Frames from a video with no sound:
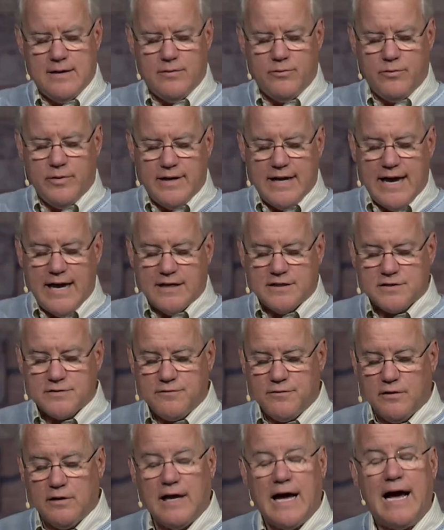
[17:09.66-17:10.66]
we'd ask
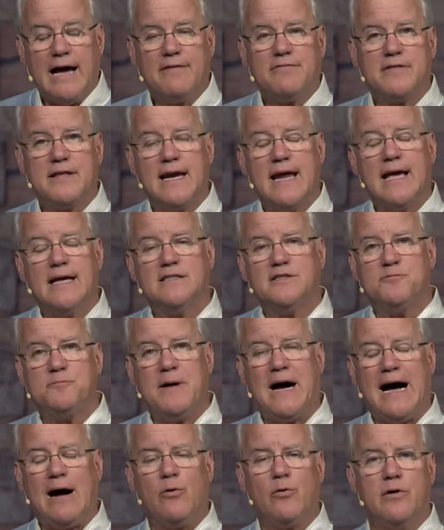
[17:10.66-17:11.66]
for life that has the
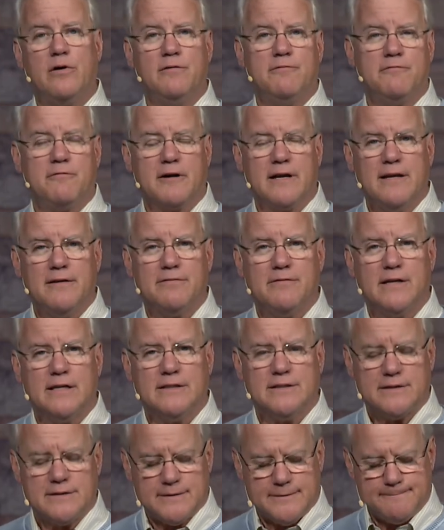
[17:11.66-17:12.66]
power of
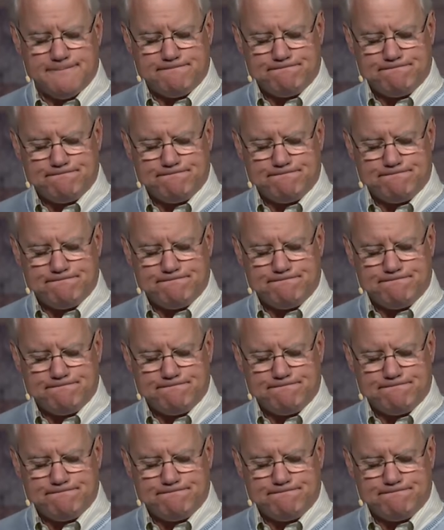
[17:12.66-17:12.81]
forgiveness.